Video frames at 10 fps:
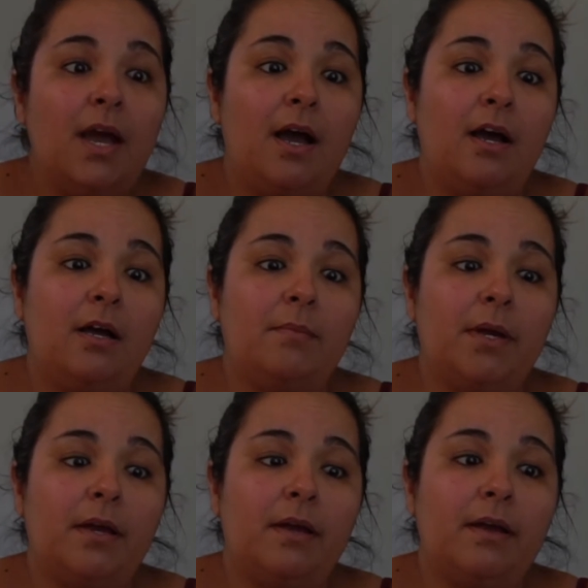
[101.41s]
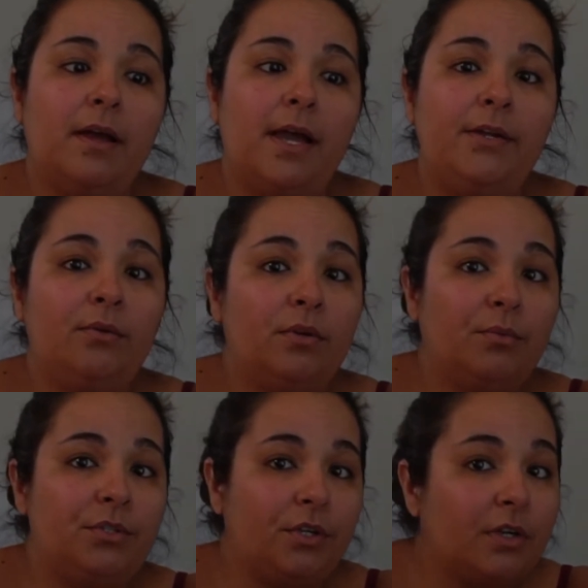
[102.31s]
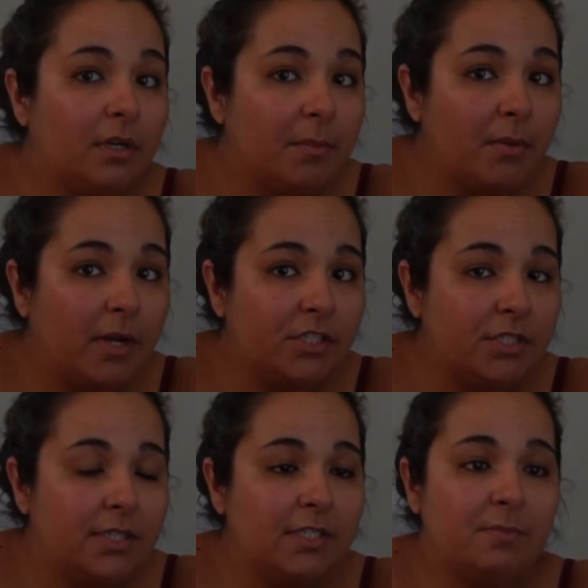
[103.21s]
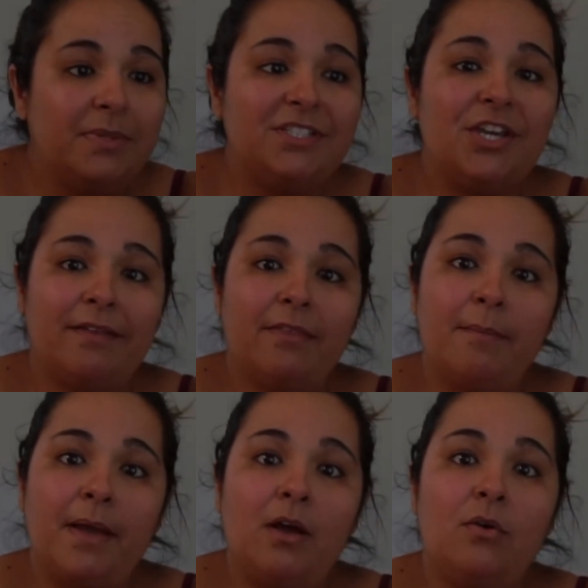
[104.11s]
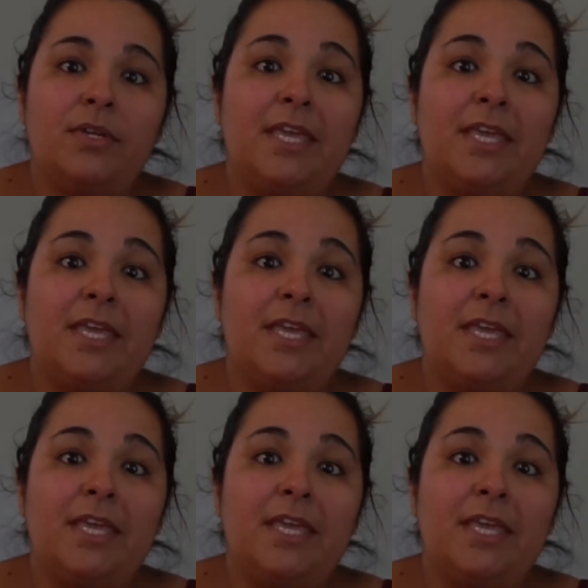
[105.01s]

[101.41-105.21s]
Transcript: I don't know when you're going to be watching this, but check them out.